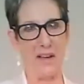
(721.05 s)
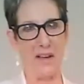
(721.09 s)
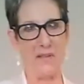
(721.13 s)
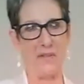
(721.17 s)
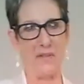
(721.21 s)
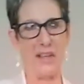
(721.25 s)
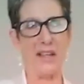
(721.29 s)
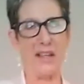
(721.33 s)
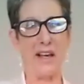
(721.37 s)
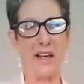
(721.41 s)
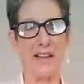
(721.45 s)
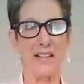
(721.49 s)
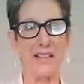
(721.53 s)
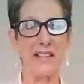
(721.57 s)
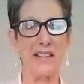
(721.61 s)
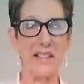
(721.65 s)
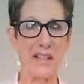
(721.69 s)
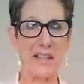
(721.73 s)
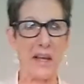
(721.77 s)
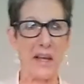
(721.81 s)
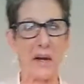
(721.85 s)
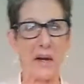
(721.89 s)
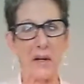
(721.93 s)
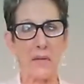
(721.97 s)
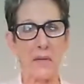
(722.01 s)
They kind of
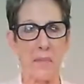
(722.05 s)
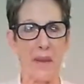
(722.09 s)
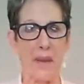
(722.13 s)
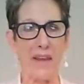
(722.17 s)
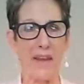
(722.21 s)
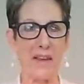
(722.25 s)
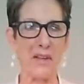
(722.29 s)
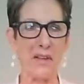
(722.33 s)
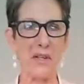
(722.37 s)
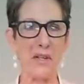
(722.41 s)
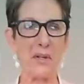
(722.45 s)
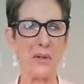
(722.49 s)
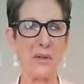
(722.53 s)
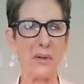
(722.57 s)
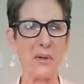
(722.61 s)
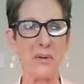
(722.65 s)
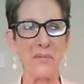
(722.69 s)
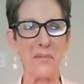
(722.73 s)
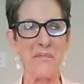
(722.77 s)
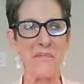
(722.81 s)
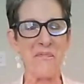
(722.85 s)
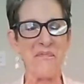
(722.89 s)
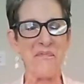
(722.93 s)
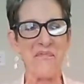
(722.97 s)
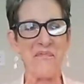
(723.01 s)
scared me, you know.
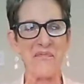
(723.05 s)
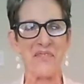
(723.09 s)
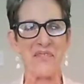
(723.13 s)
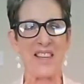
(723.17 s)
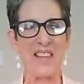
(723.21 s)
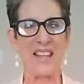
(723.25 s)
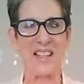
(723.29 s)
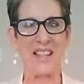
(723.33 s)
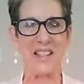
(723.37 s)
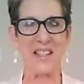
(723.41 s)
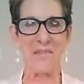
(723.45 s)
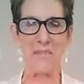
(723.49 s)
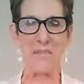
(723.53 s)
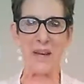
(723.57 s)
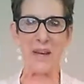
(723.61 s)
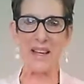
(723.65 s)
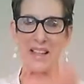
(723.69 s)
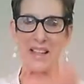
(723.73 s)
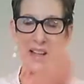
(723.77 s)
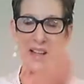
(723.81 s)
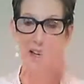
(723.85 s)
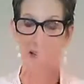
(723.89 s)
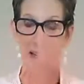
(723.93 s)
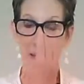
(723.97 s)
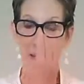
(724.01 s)

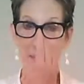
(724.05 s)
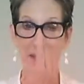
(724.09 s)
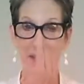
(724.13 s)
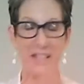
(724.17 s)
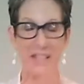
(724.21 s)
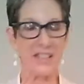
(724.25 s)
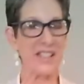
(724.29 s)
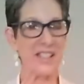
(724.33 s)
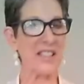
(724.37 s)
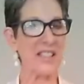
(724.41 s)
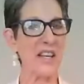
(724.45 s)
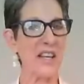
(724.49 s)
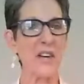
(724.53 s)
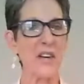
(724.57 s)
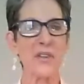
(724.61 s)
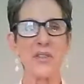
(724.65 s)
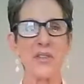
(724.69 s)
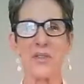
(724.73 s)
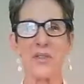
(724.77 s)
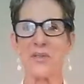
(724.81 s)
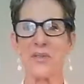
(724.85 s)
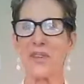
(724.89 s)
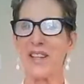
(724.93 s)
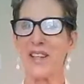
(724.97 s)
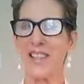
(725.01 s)
But I am here to tell
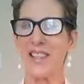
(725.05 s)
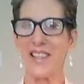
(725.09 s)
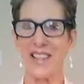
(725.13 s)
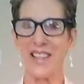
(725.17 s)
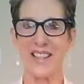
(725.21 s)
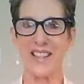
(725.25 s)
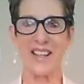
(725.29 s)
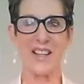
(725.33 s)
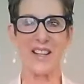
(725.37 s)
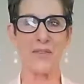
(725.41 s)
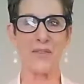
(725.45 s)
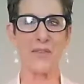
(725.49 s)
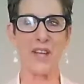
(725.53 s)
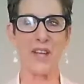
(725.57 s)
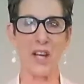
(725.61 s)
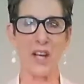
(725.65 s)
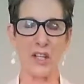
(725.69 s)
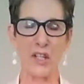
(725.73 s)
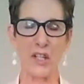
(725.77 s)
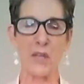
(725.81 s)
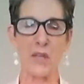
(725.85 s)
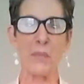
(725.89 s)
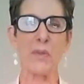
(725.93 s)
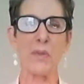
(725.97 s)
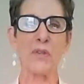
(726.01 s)
you, a
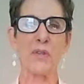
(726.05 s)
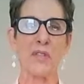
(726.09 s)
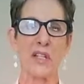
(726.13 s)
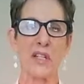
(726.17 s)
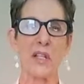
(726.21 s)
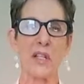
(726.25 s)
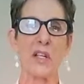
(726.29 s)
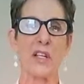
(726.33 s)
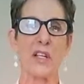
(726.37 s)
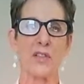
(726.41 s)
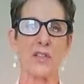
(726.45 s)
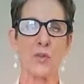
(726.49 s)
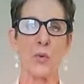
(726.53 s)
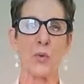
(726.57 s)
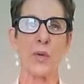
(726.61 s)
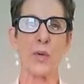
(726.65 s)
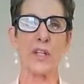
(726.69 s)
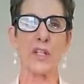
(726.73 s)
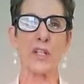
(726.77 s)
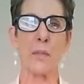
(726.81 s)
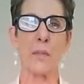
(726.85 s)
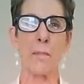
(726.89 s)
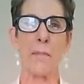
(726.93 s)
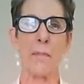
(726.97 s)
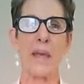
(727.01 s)
community is going to
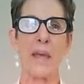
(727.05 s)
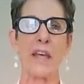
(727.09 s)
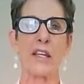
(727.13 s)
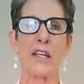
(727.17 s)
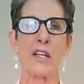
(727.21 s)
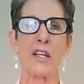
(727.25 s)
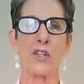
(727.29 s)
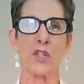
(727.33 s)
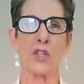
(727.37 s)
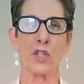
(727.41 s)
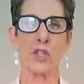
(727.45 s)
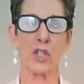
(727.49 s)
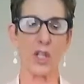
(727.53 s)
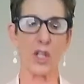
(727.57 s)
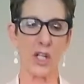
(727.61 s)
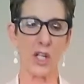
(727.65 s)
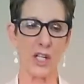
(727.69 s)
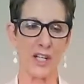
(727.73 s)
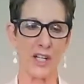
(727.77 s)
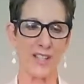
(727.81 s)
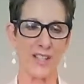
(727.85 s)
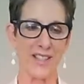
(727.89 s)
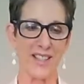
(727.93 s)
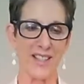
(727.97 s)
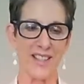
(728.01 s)
make your
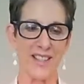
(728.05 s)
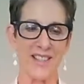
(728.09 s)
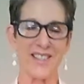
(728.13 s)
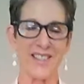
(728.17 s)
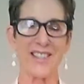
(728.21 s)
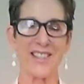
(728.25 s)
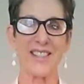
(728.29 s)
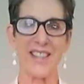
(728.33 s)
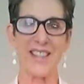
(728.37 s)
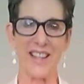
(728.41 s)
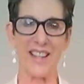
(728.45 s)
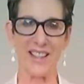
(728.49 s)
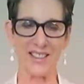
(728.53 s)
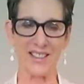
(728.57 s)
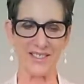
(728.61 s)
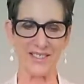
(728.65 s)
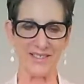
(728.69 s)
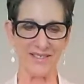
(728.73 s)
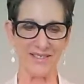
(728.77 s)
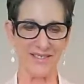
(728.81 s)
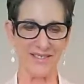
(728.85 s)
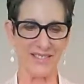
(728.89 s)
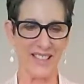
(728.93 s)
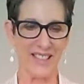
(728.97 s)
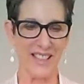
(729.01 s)
heart sing.
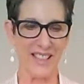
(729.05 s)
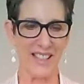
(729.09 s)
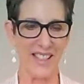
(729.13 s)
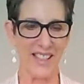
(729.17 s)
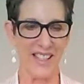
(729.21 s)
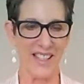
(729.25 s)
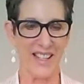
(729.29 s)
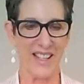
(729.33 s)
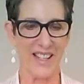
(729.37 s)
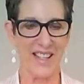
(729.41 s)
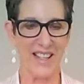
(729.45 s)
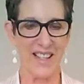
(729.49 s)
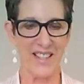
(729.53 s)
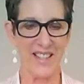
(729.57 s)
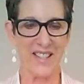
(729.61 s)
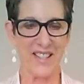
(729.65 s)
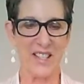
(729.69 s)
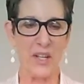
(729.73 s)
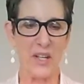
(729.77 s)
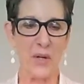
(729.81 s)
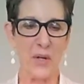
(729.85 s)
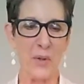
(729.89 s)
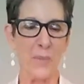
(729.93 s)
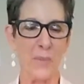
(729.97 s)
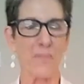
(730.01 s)

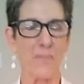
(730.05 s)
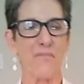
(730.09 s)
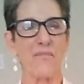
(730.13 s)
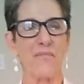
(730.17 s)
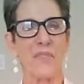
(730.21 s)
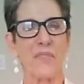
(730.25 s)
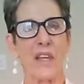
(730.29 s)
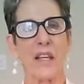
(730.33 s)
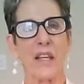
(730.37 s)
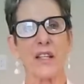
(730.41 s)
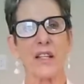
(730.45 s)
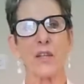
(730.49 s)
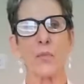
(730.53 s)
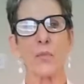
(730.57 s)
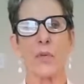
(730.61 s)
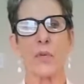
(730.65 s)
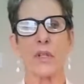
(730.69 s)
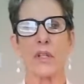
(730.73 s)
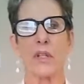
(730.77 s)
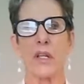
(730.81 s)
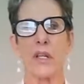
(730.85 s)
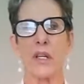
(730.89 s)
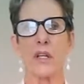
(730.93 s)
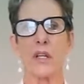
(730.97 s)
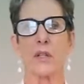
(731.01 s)
So in a
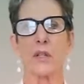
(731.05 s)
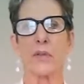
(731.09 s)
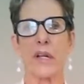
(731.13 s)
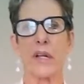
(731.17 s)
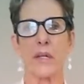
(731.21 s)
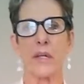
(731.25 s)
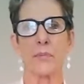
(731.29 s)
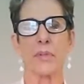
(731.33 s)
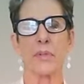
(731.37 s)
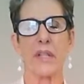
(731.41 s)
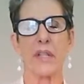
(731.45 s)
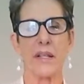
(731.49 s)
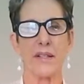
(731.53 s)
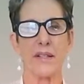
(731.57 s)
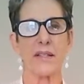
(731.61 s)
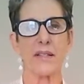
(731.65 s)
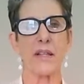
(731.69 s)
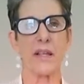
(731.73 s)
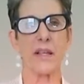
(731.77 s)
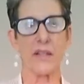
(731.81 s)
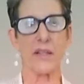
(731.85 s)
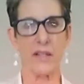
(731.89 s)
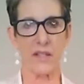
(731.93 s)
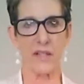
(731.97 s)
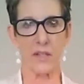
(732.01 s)
really great place
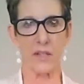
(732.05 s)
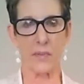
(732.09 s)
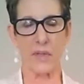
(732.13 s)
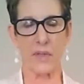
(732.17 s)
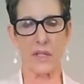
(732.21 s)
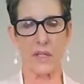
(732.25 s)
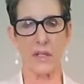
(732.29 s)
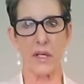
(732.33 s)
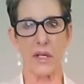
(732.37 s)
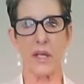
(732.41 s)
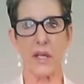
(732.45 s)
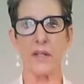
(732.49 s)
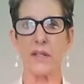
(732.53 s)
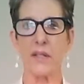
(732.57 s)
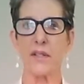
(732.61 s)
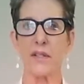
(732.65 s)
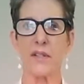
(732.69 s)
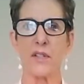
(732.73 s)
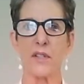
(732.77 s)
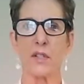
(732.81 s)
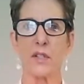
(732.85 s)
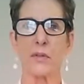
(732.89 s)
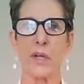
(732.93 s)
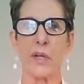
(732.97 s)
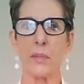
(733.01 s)
like this one, and this is
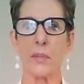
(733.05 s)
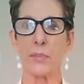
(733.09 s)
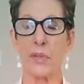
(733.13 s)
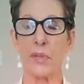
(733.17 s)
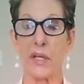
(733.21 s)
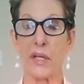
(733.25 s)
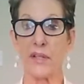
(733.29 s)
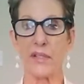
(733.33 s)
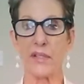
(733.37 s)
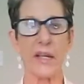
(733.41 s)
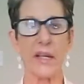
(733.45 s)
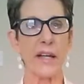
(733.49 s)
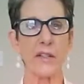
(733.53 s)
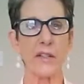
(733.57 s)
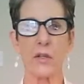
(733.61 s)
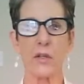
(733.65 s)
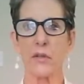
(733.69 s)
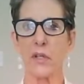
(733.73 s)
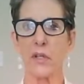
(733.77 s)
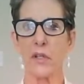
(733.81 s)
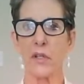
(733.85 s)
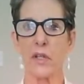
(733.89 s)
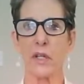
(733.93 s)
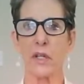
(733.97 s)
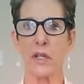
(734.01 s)
a great place, and I know
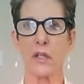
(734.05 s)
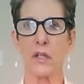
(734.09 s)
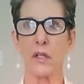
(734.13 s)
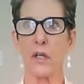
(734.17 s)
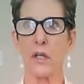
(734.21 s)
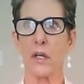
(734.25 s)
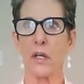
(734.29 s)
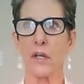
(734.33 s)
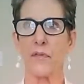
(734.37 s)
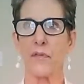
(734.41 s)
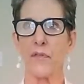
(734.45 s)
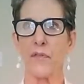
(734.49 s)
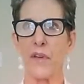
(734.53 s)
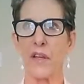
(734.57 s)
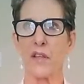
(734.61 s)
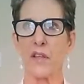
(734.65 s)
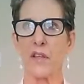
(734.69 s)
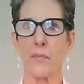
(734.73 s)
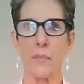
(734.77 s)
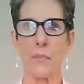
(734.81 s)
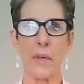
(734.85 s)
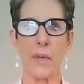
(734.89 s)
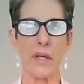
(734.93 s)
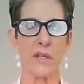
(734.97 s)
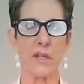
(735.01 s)
that there are
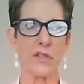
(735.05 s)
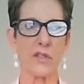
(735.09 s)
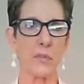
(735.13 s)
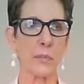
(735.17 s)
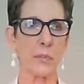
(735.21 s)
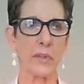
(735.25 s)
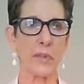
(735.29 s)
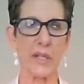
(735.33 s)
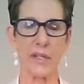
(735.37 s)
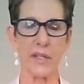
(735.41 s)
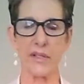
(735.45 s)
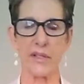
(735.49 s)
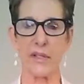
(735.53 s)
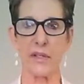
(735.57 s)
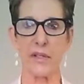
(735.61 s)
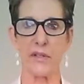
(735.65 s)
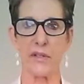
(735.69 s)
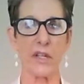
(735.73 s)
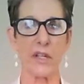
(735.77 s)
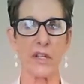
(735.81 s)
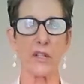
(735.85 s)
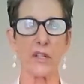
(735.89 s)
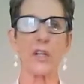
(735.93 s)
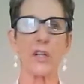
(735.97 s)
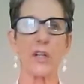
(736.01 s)
faith-based places
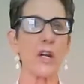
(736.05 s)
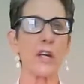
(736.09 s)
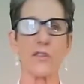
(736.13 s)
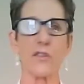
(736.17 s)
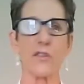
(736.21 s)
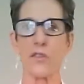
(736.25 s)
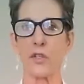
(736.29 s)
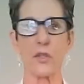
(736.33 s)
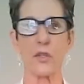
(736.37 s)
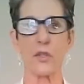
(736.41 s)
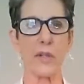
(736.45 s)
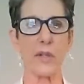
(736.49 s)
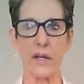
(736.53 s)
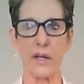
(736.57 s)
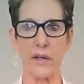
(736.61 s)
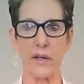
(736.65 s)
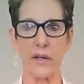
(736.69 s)
that are not so great,